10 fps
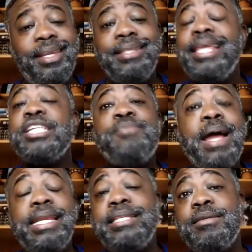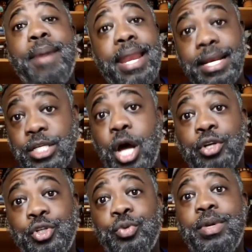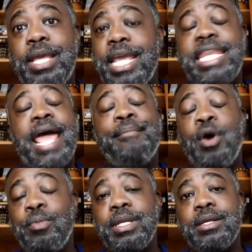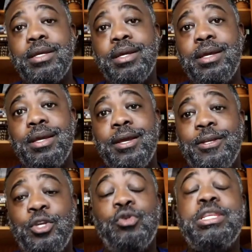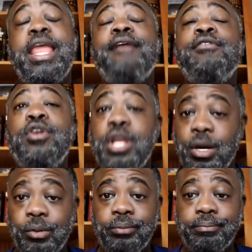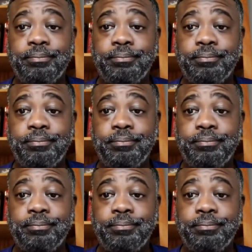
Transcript: they just might need somebody to talk to in that moment. You never know.